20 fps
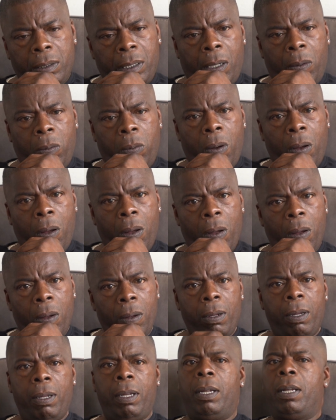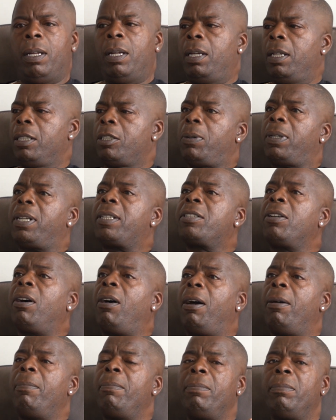Like, what? So at the
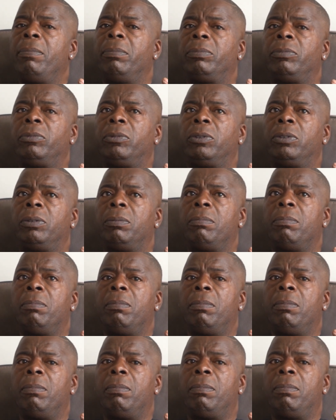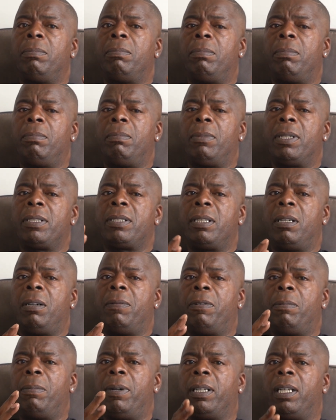time,
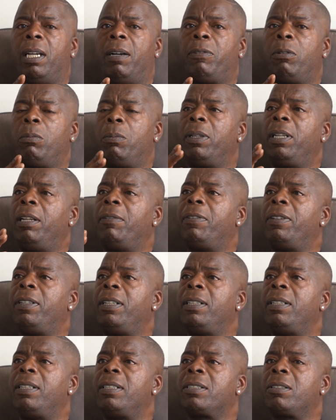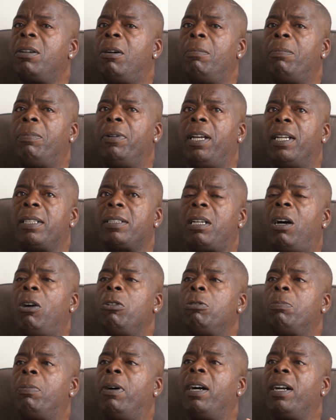myself and my girlfriend were living in this complex
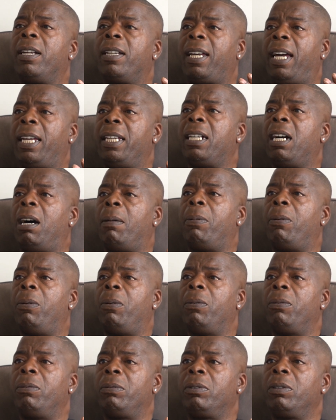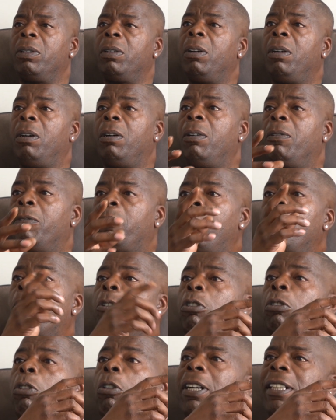owned by a gay couple from
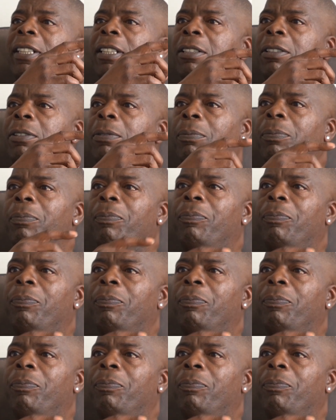Croydon.